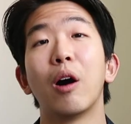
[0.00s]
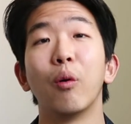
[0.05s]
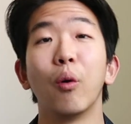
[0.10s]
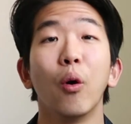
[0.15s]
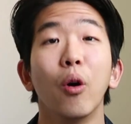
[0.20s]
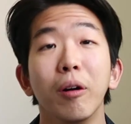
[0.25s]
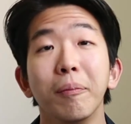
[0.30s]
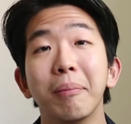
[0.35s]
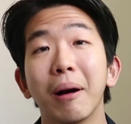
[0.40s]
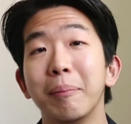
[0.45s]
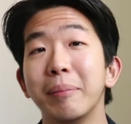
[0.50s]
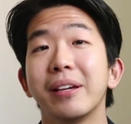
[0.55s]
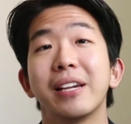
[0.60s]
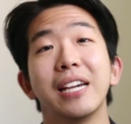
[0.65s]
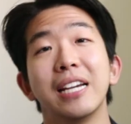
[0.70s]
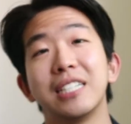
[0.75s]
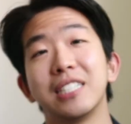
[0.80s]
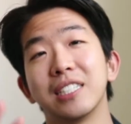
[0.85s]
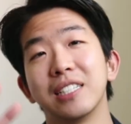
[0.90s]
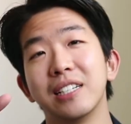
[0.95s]
our own
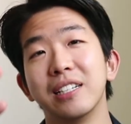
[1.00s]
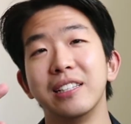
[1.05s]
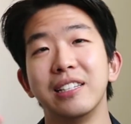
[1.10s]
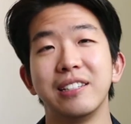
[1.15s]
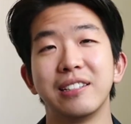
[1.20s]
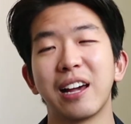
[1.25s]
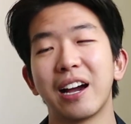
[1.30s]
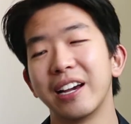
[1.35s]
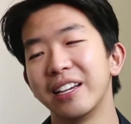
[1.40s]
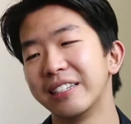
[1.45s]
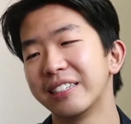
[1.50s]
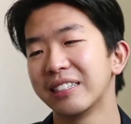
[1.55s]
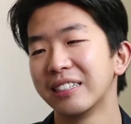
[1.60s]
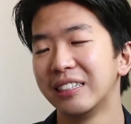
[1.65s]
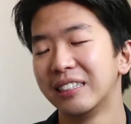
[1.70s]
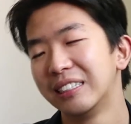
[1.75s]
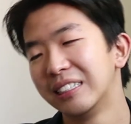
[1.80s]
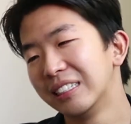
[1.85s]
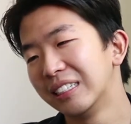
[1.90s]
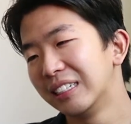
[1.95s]
publication designs.
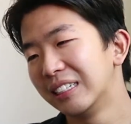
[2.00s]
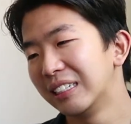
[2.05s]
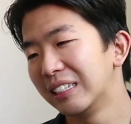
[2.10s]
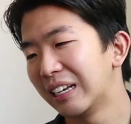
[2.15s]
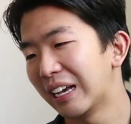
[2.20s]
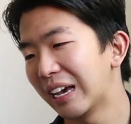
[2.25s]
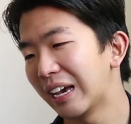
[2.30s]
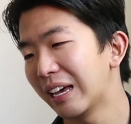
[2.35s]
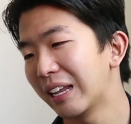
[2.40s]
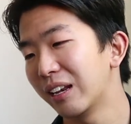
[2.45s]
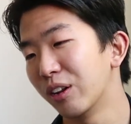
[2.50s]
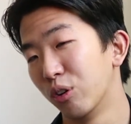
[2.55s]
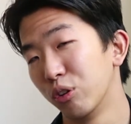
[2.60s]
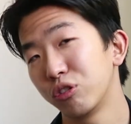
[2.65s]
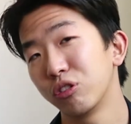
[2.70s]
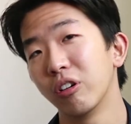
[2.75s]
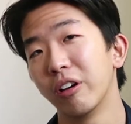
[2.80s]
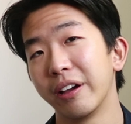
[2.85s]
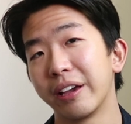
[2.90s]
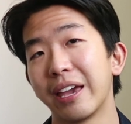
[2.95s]
And
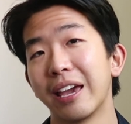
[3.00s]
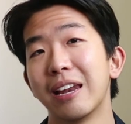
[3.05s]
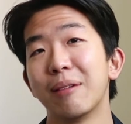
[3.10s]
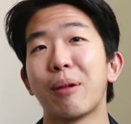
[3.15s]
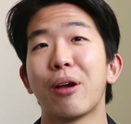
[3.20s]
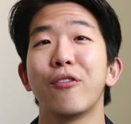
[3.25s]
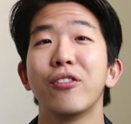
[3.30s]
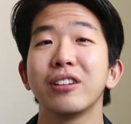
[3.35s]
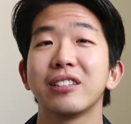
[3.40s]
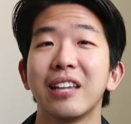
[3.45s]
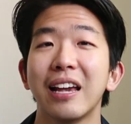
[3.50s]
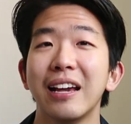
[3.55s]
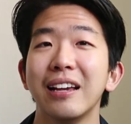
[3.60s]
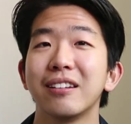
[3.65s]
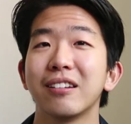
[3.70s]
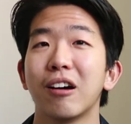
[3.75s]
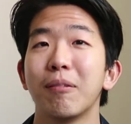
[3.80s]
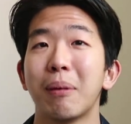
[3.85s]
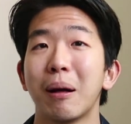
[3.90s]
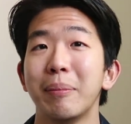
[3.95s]
also, again, my first
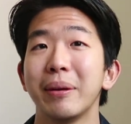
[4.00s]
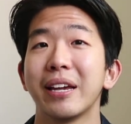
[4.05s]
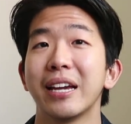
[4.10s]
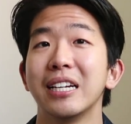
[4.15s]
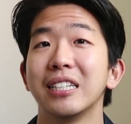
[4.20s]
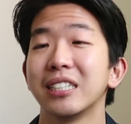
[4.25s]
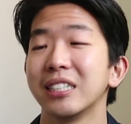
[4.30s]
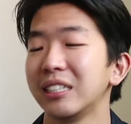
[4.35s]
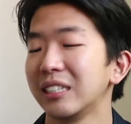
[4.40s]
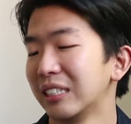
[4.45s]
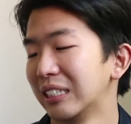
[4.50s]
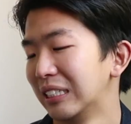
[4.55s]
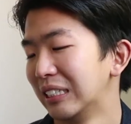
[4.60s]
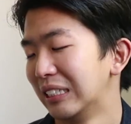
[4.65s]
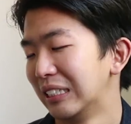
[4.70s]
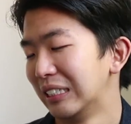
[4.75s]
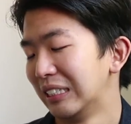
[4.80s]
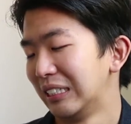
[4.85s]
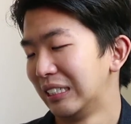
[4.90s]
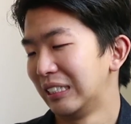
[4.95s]
taste of publication.
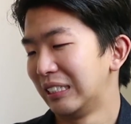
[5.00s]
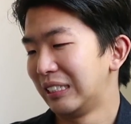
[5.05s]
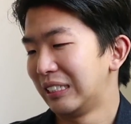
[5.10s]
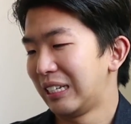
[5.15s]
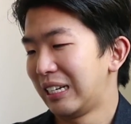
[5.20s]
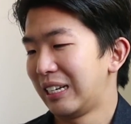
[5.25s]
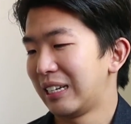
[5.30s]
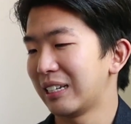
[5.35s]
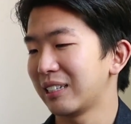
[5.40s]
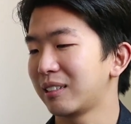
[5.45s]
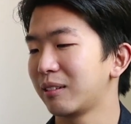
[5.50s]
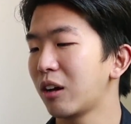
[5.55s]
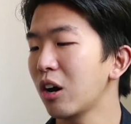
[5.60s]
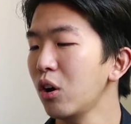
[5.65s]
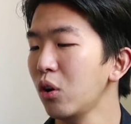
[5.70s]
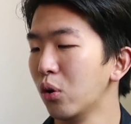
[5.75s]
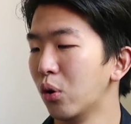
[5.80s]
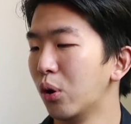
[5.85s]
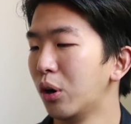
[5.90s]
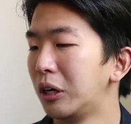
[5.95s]
Let's
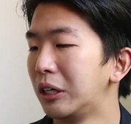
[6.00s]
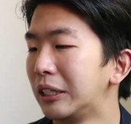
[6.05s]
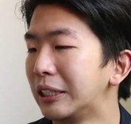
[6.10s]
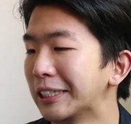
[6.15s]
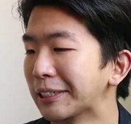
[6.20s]
go.